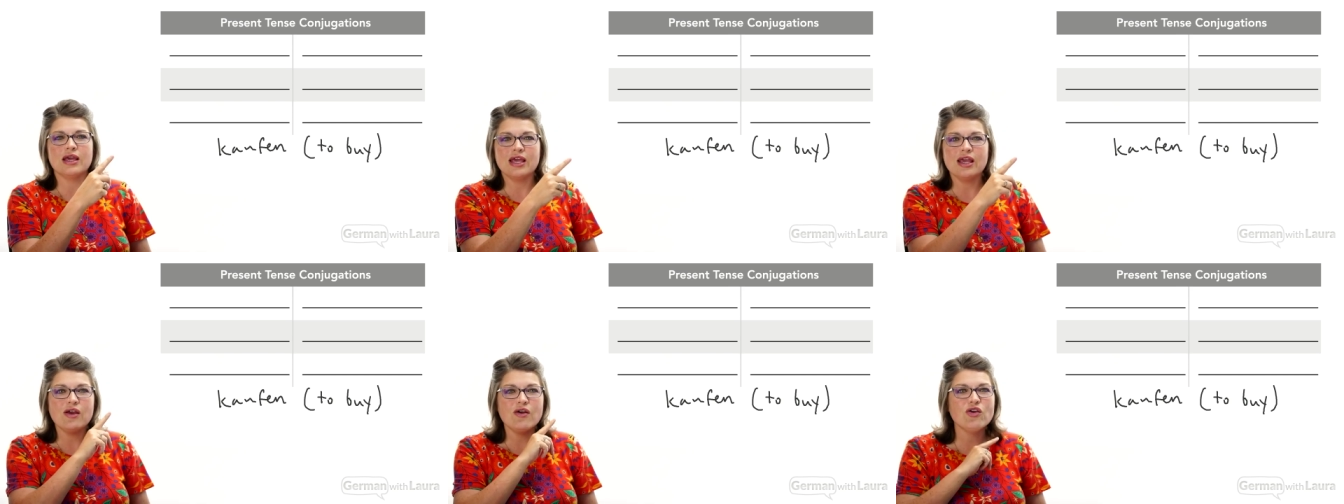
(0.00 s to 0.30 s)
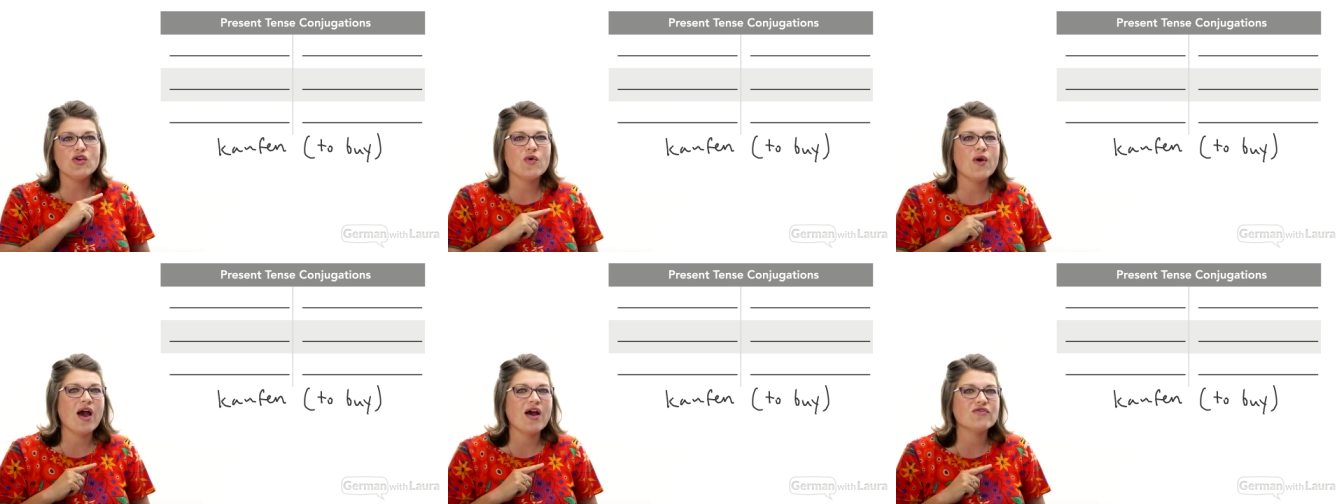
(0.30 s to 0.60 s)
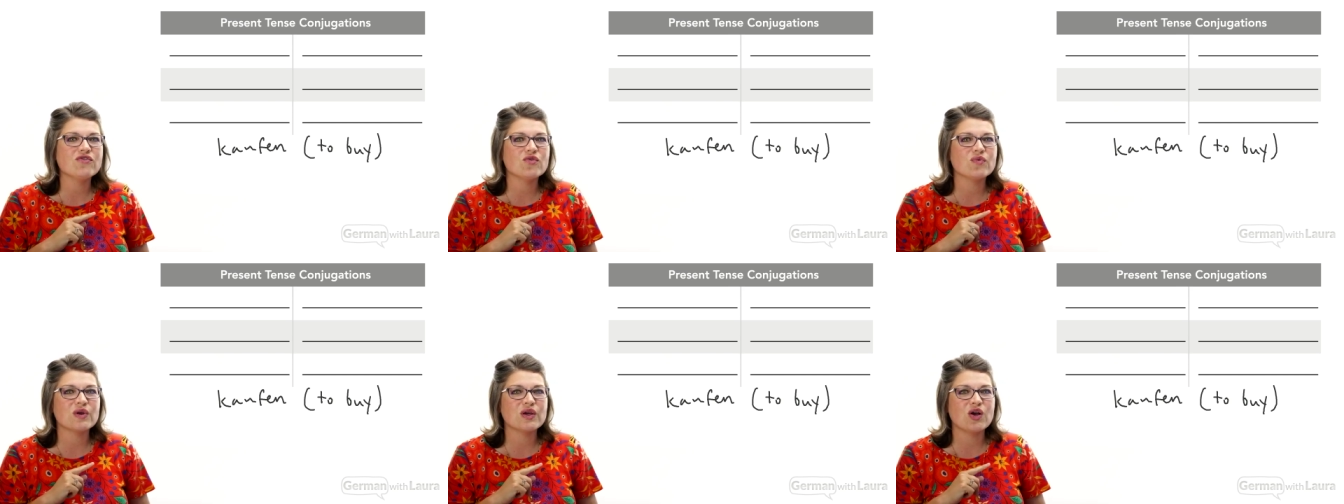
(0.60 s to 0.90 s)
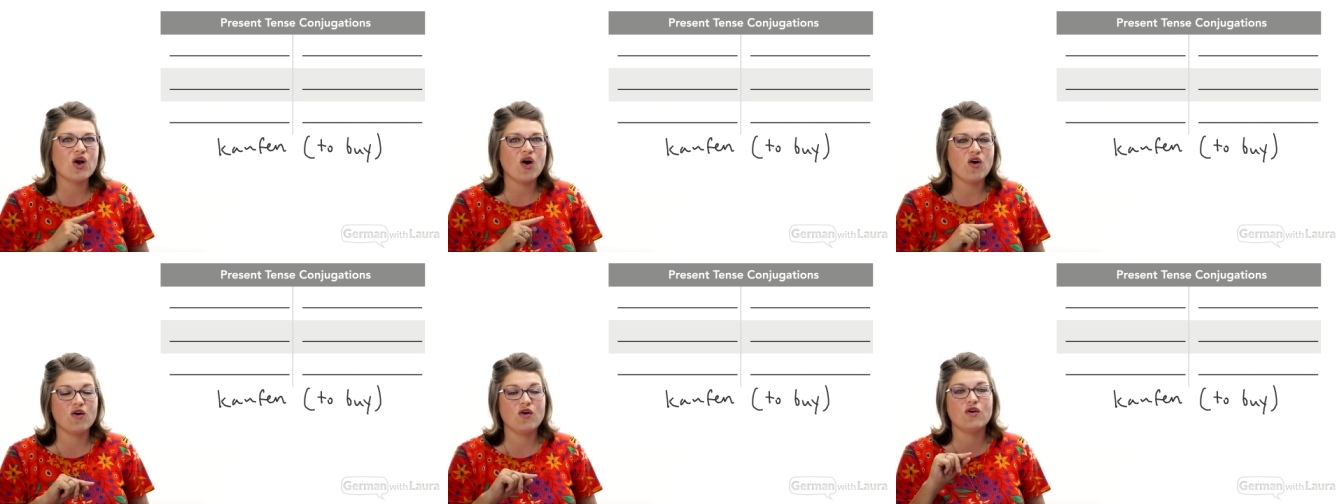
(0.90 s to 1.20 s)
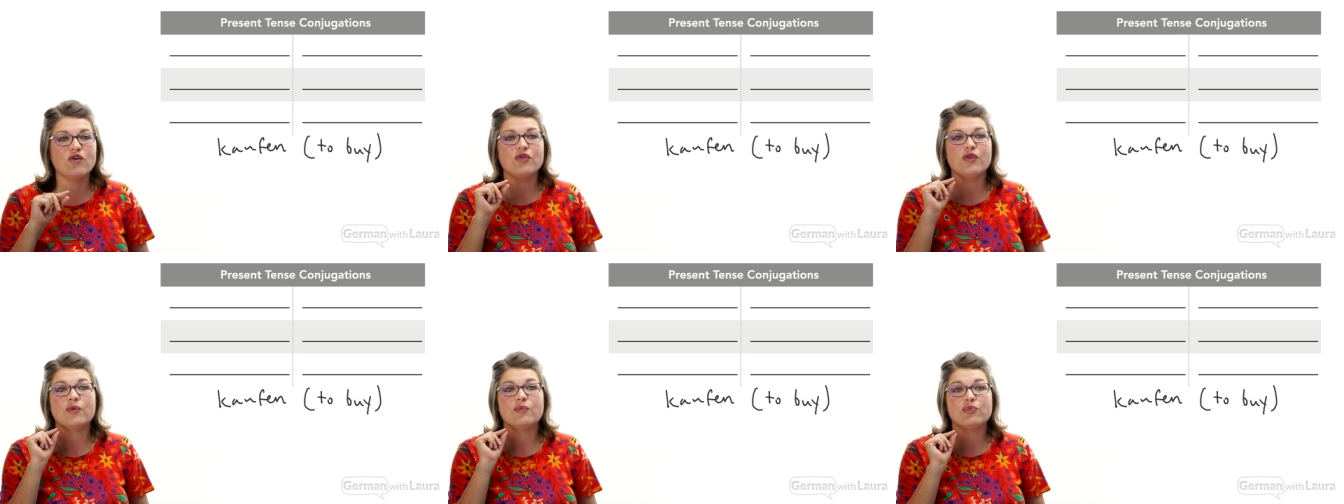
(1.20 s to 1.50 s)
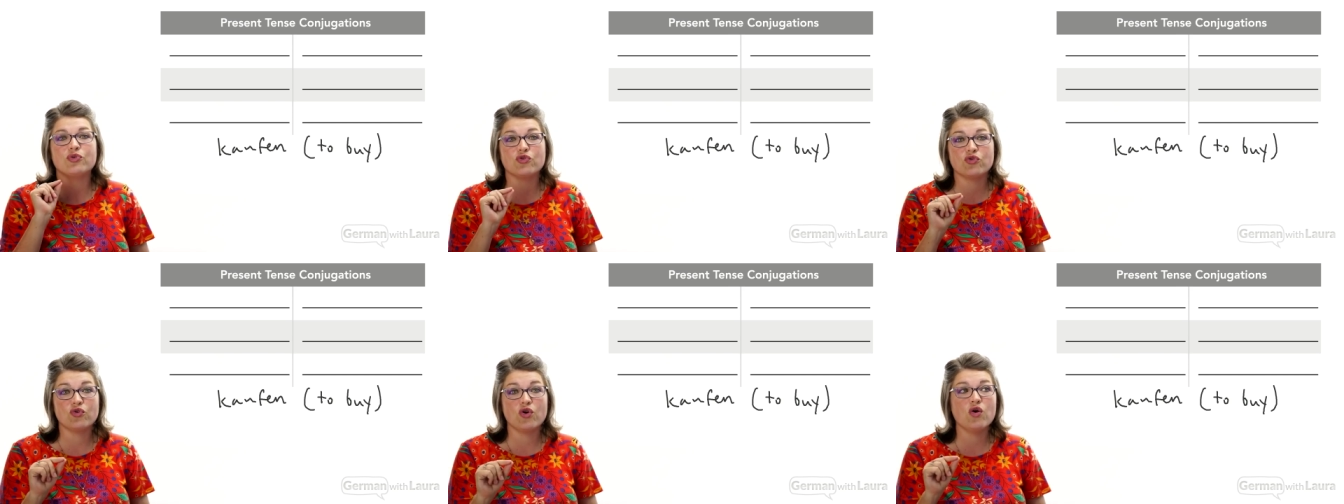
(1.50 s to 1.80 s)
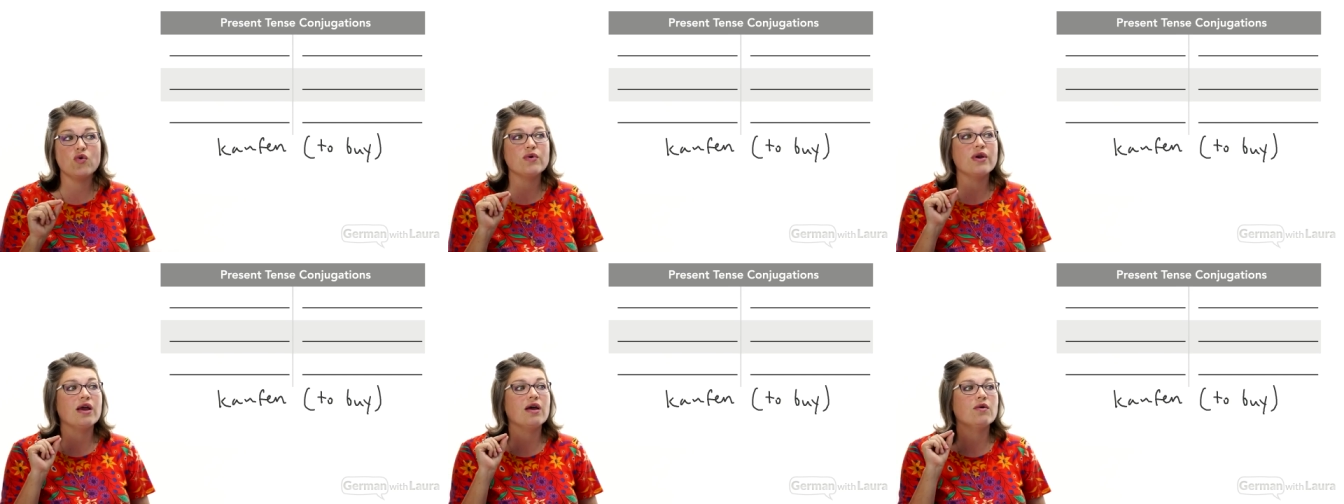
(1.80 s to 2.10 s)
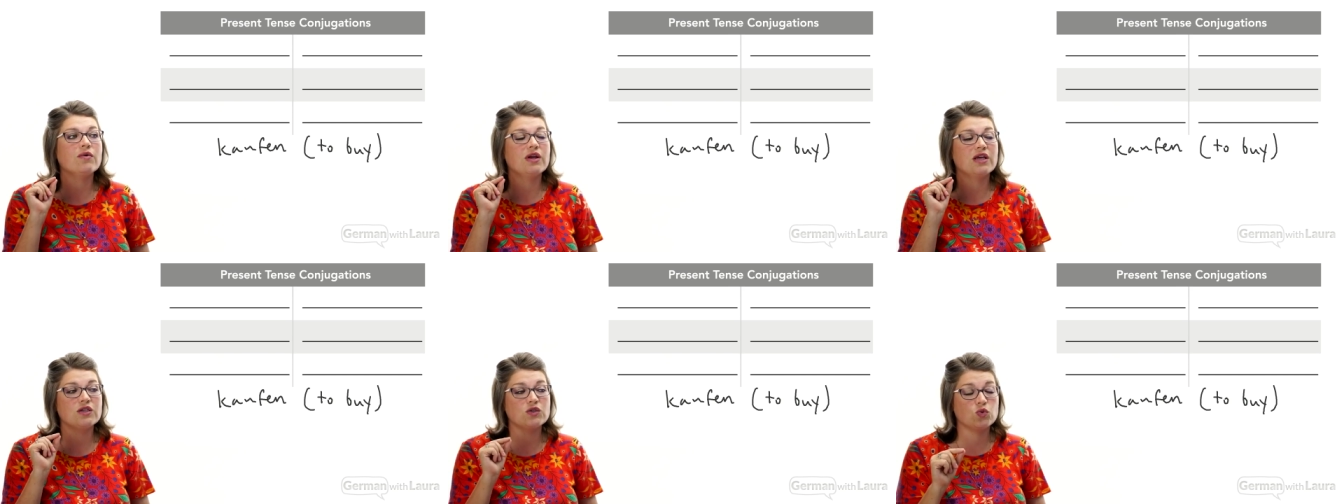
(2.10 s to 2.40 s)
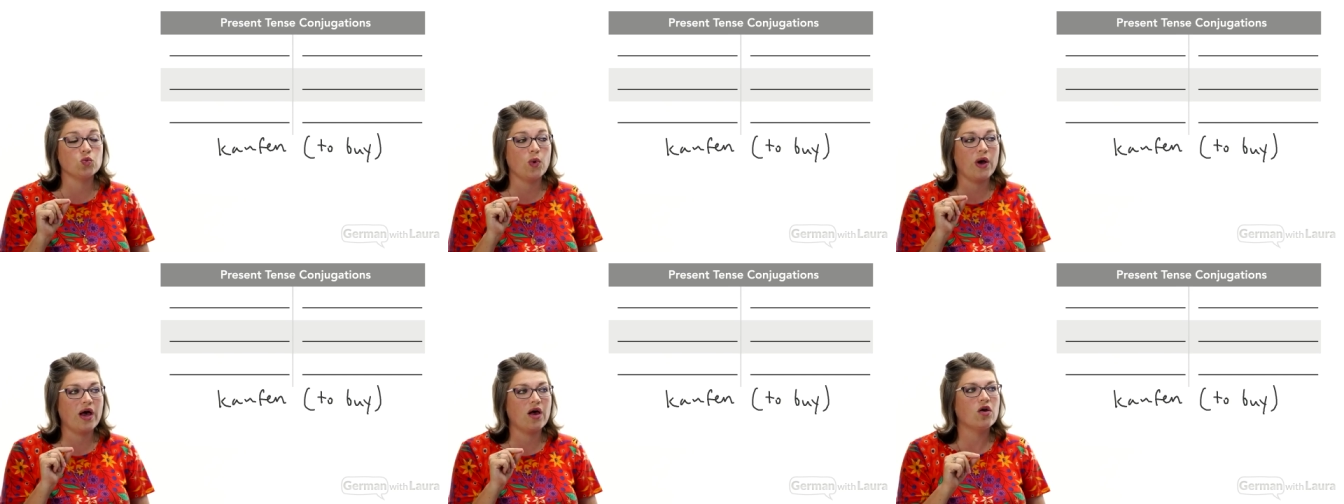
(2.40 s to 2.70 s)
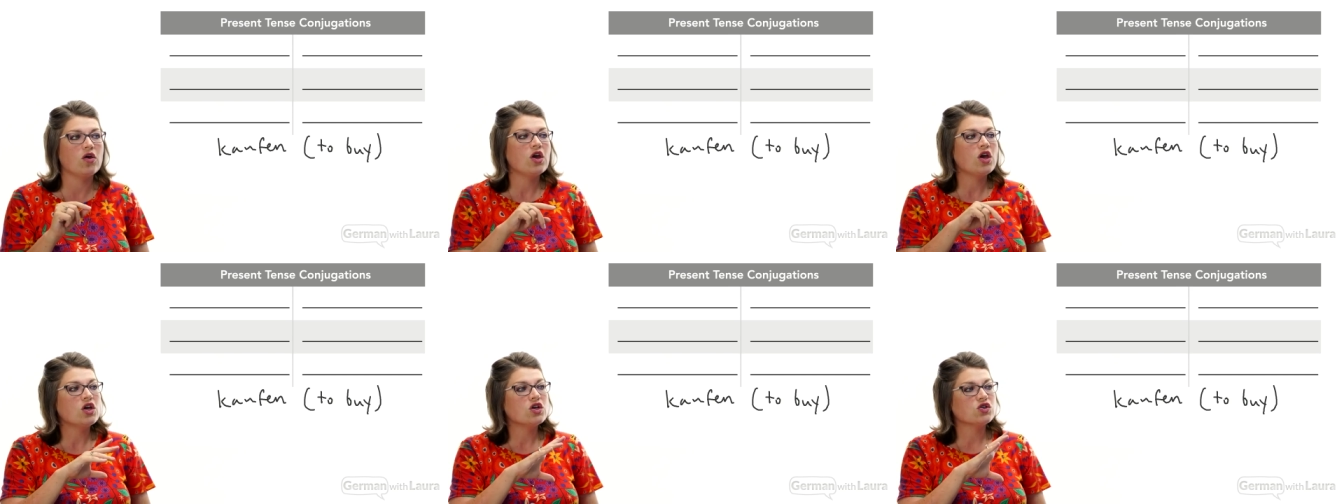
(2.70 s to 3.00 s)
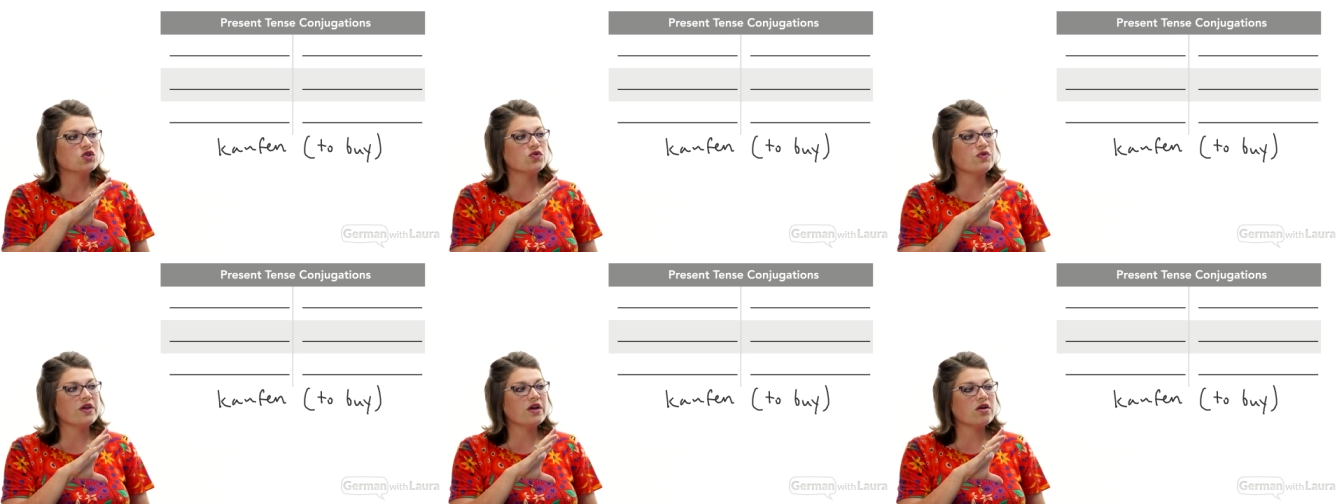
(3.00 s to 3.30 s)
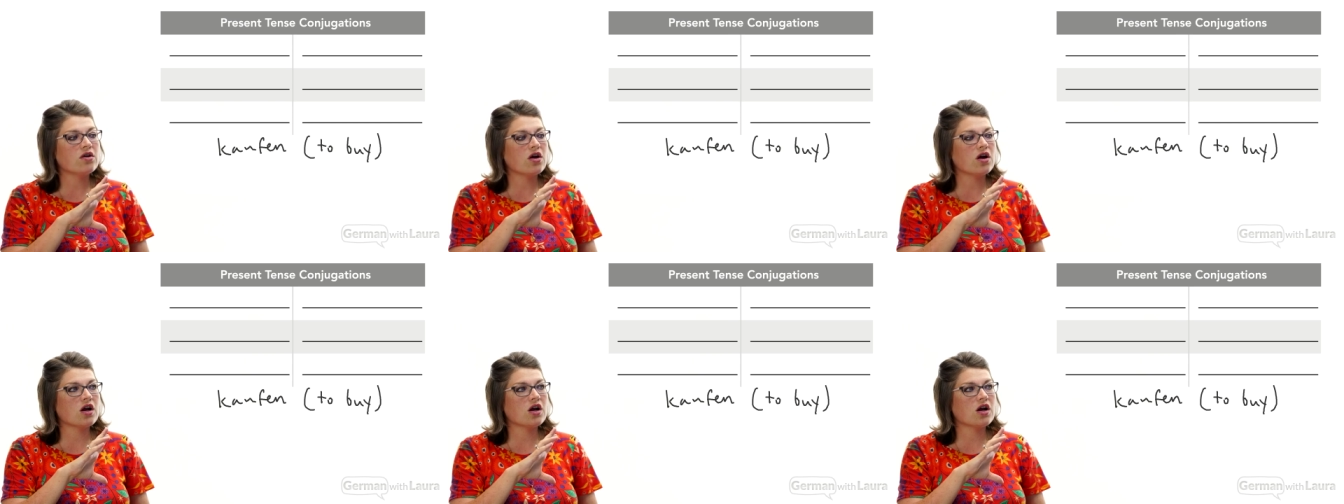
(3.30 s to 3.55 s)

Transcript: here you have to recall the pronoun as well. So there